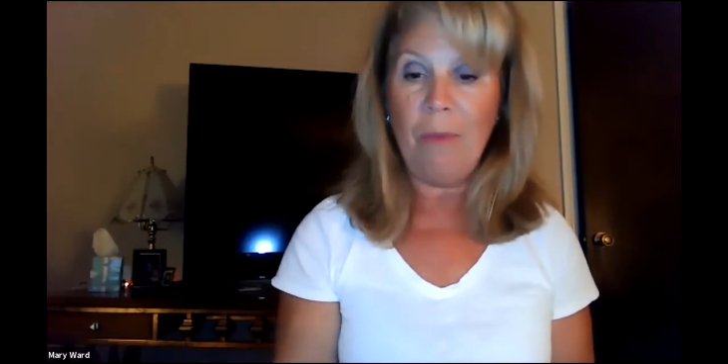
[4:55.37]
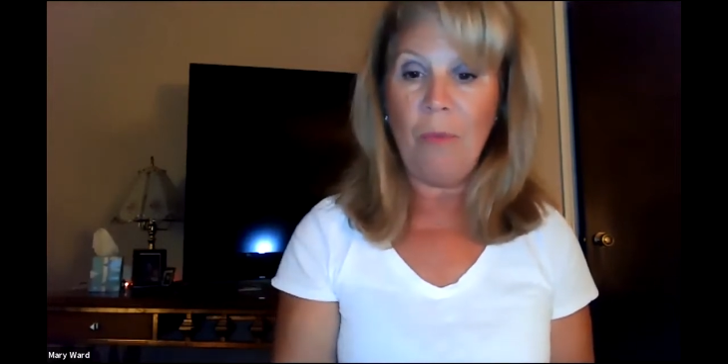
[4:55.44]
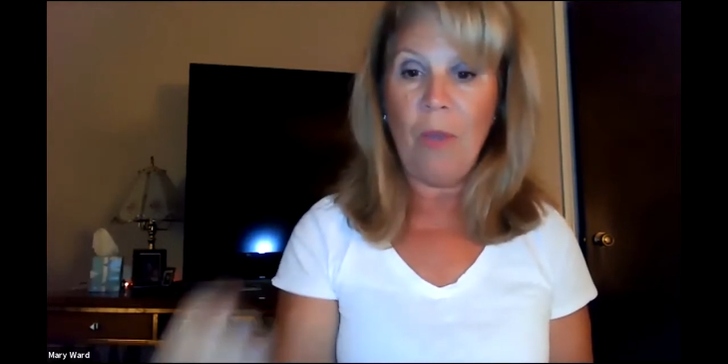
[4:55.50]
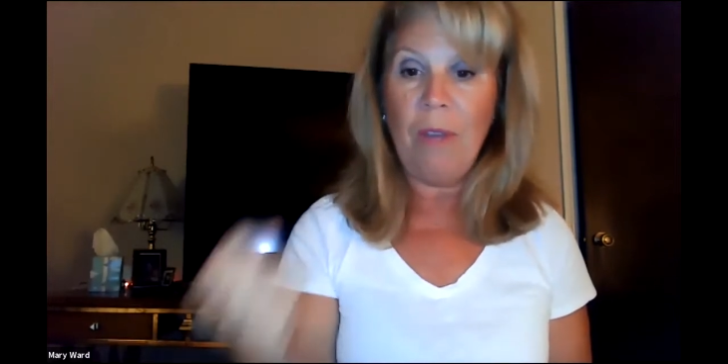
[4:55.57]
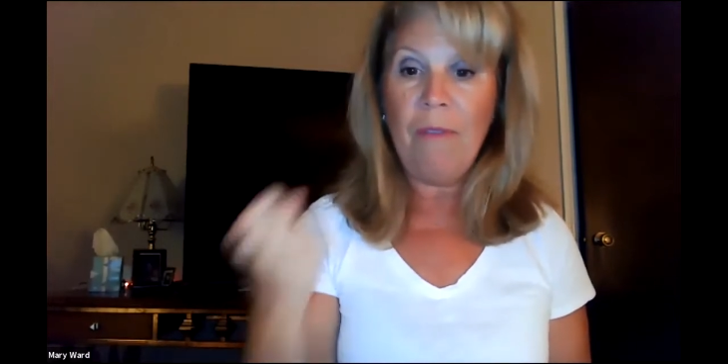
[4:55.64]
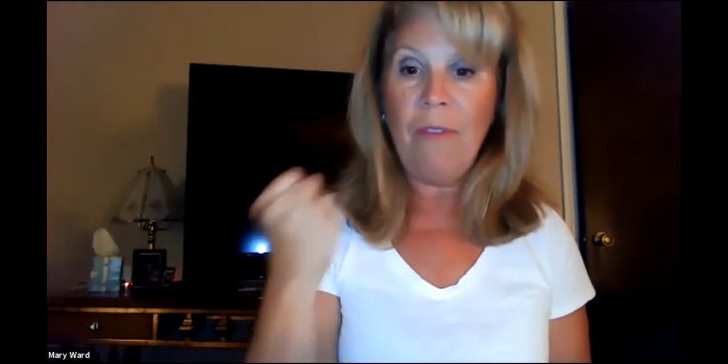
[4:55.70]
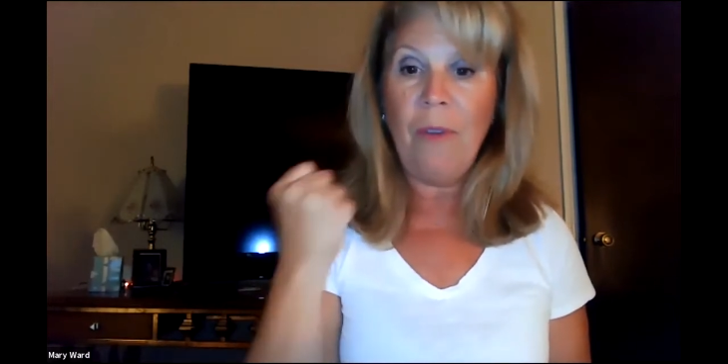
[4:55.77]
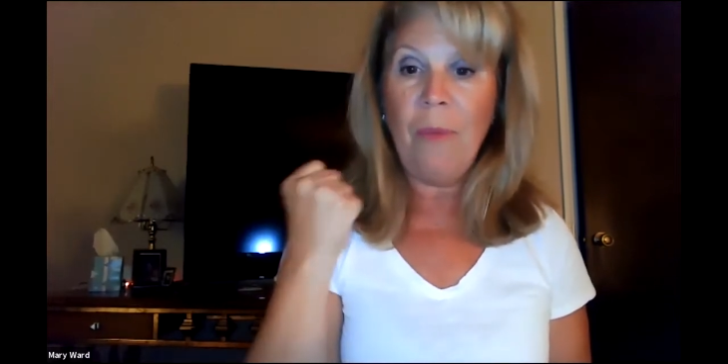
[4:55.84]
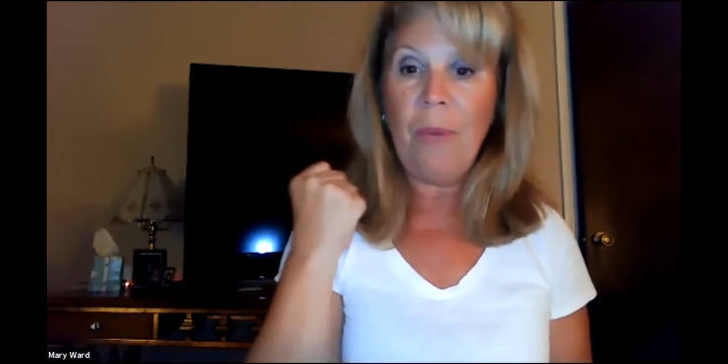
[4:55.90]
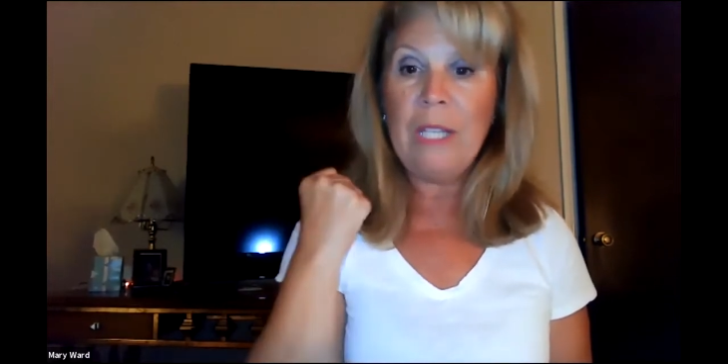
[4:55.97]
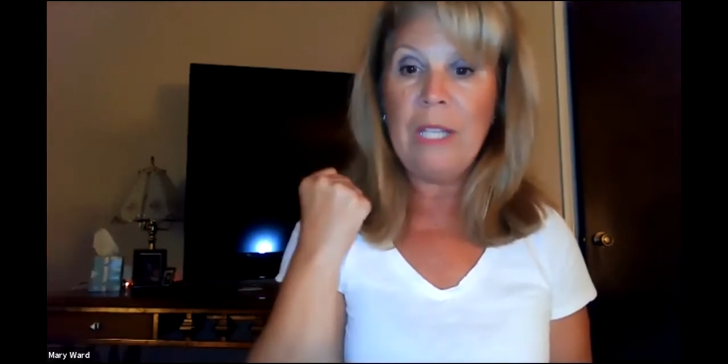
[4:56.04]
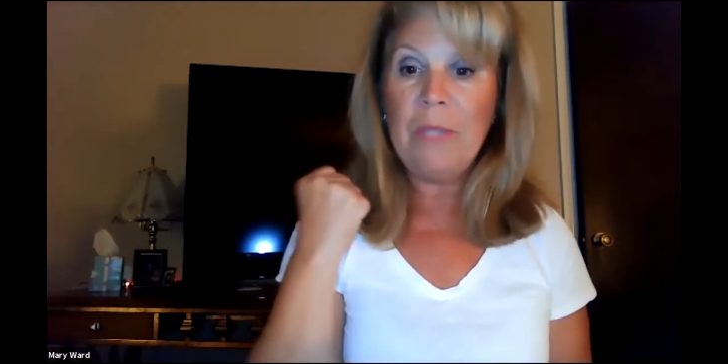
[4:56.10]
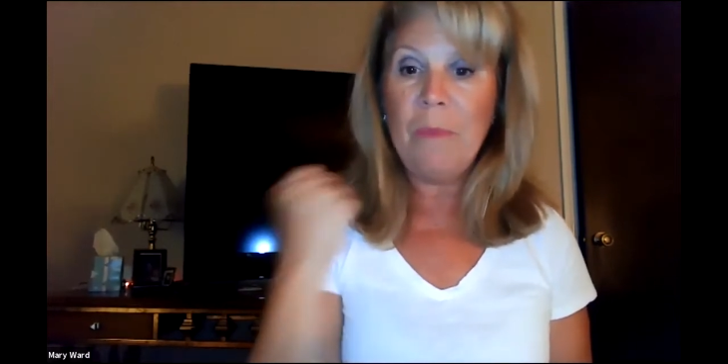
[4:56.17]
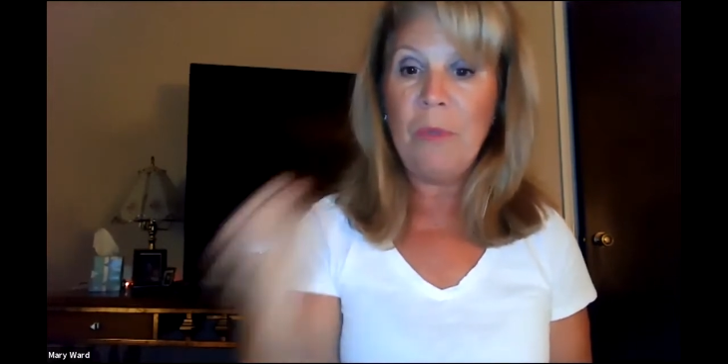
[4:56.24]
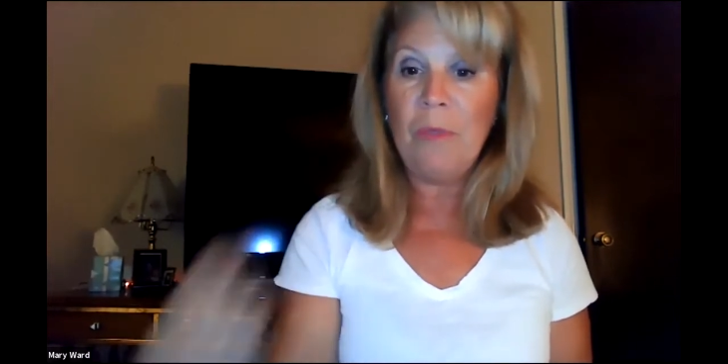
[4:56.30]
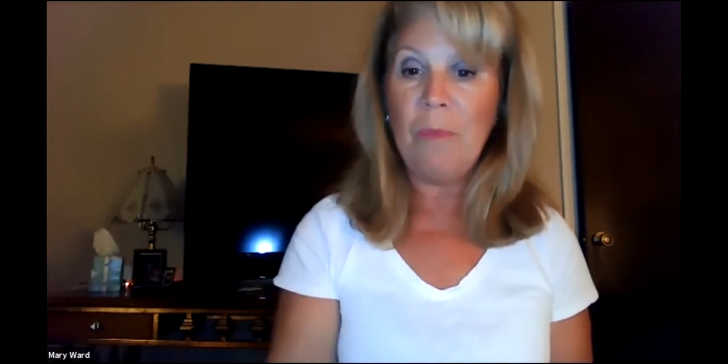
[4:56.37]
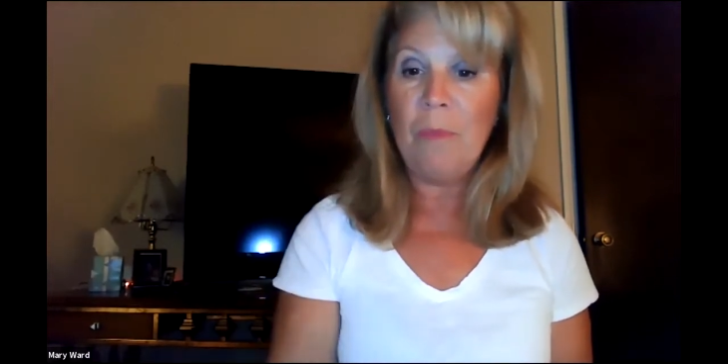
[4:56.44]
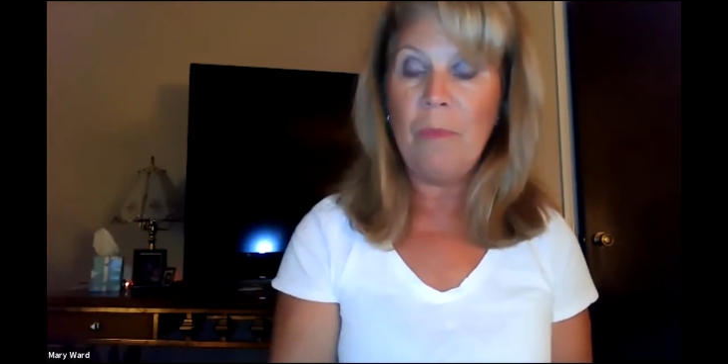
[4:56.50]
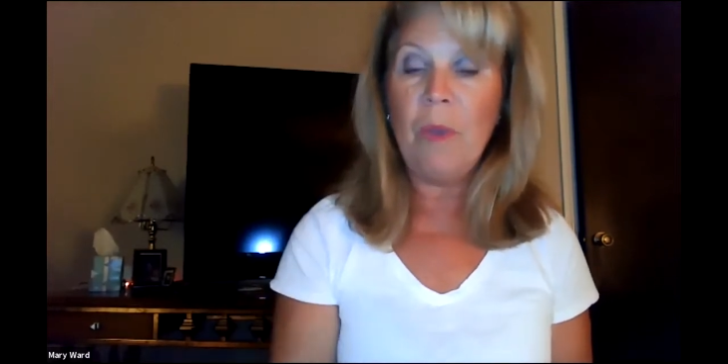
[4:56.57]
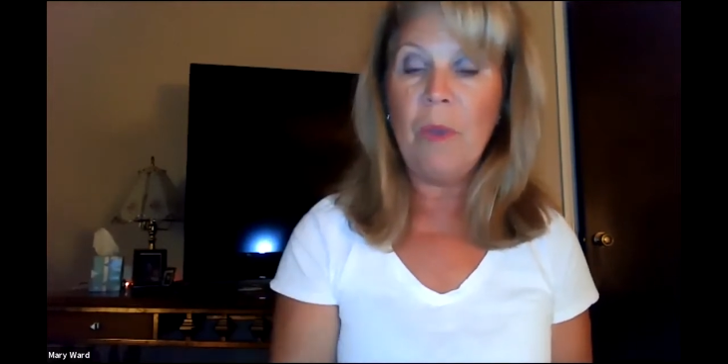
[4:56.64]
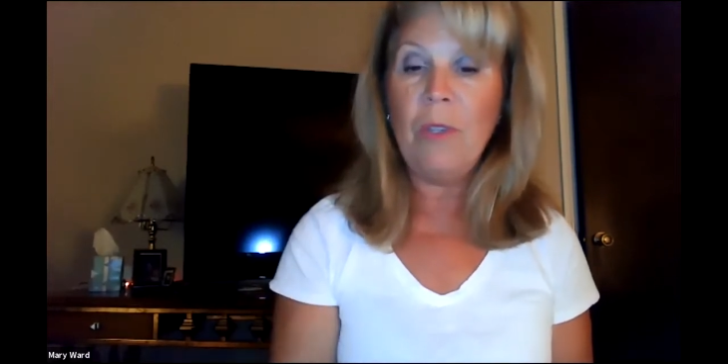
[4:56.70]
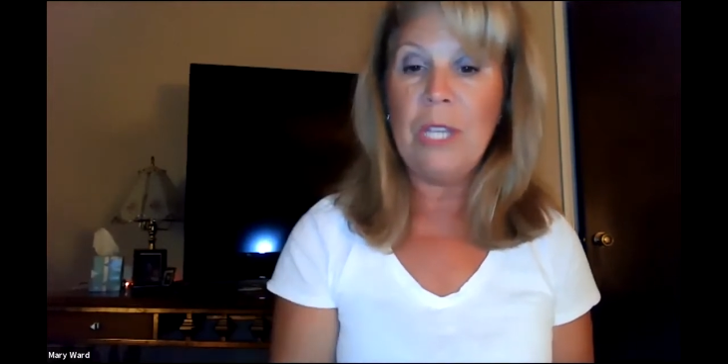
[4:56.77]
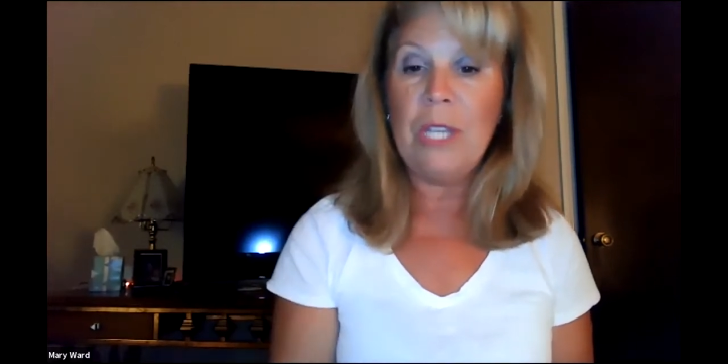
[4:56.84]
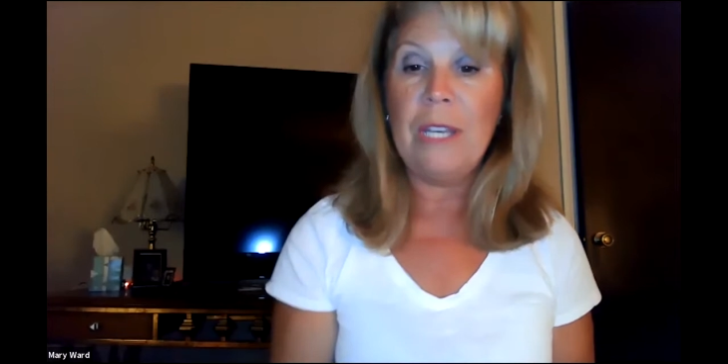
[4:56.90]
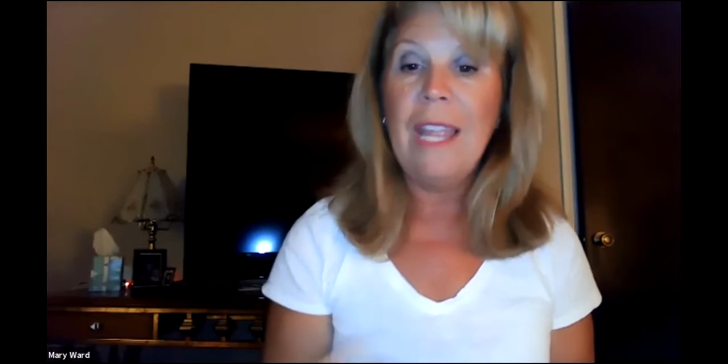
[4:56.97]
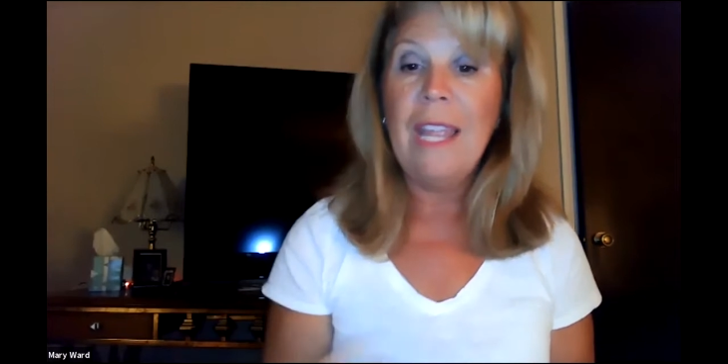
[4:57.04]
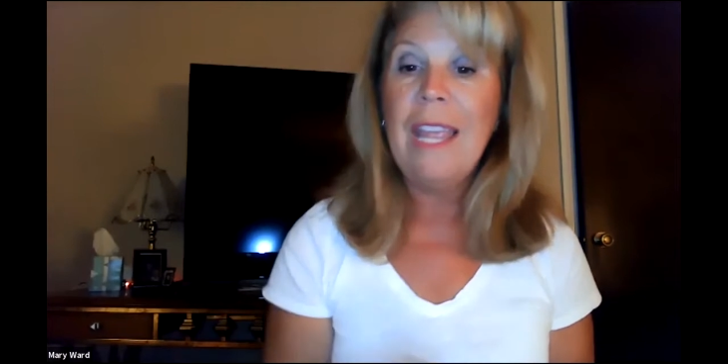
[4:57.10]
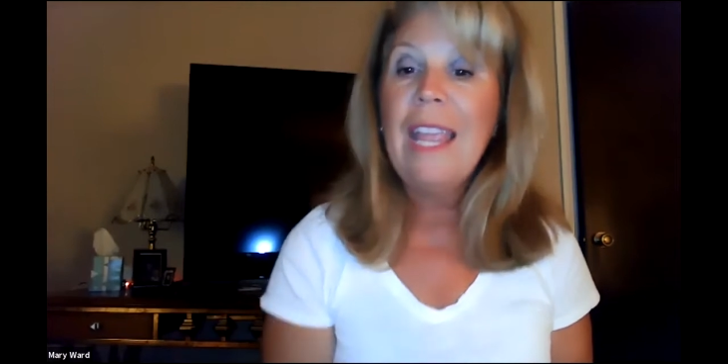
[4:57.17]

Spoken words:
one full range of motion.